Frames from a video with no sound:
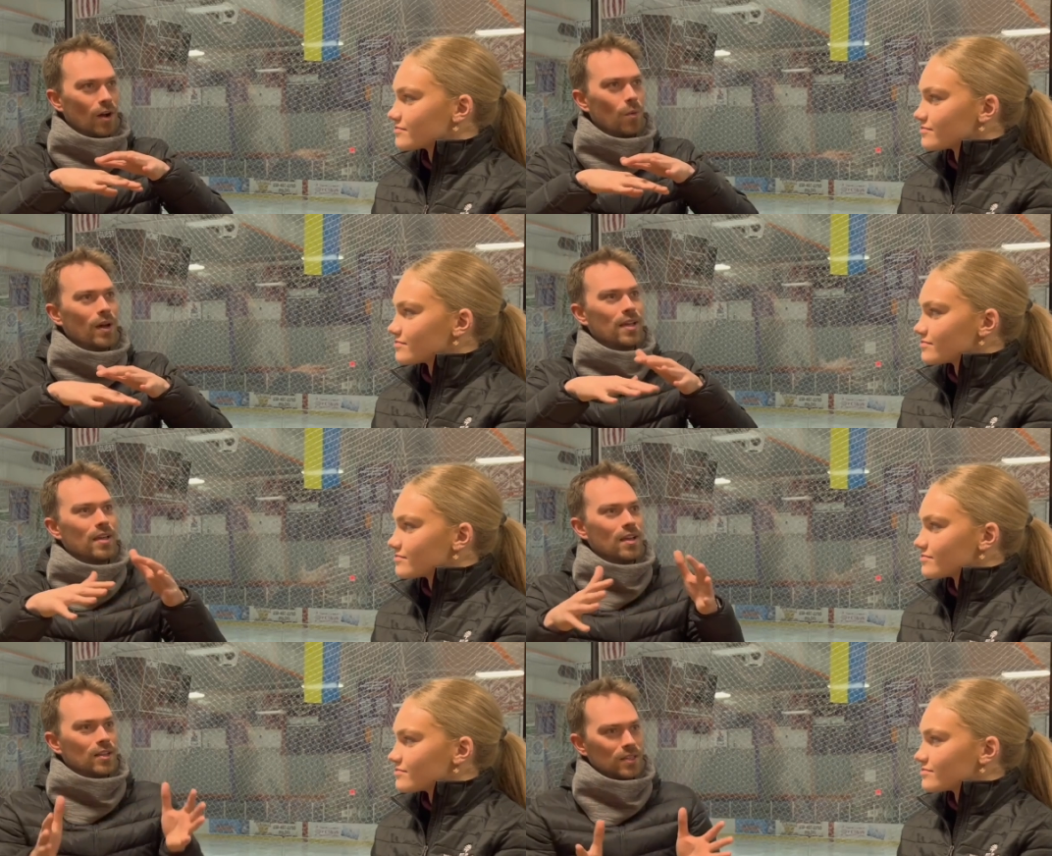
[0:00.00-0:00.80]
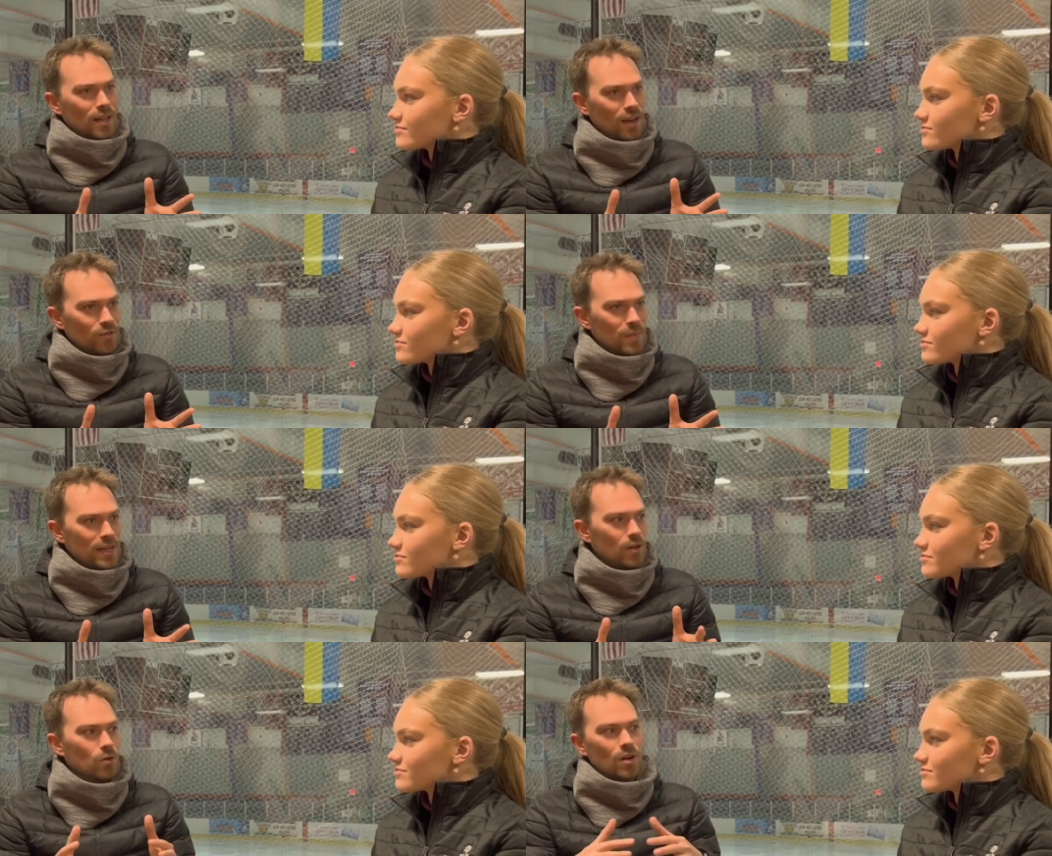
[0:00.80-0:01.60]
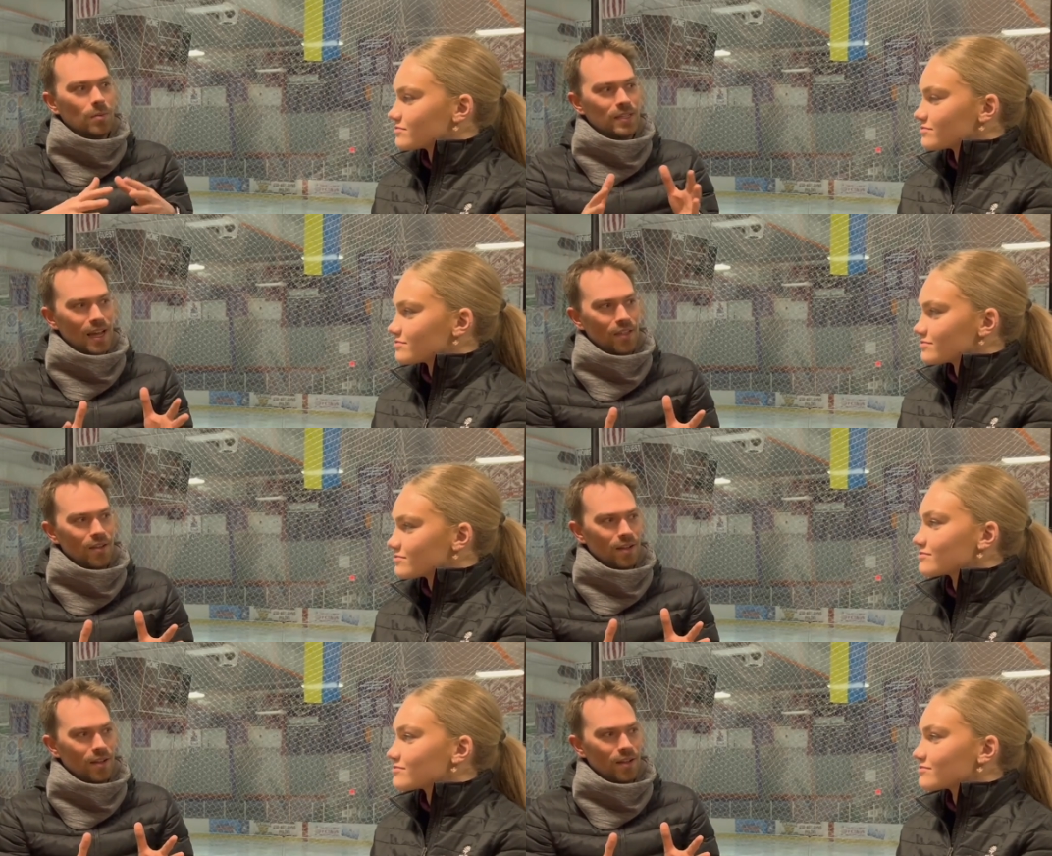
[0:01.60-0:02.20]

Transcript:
Speaker 1: out a way to kind of make it all come together